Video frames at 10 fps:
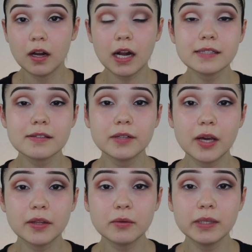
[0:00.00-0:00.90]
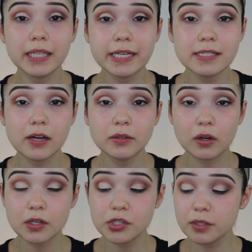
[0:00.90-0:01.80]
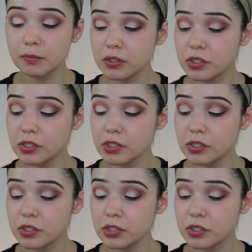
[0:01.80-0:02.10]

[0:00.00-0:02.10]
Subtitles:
Alright, so now that we lay down our shimmer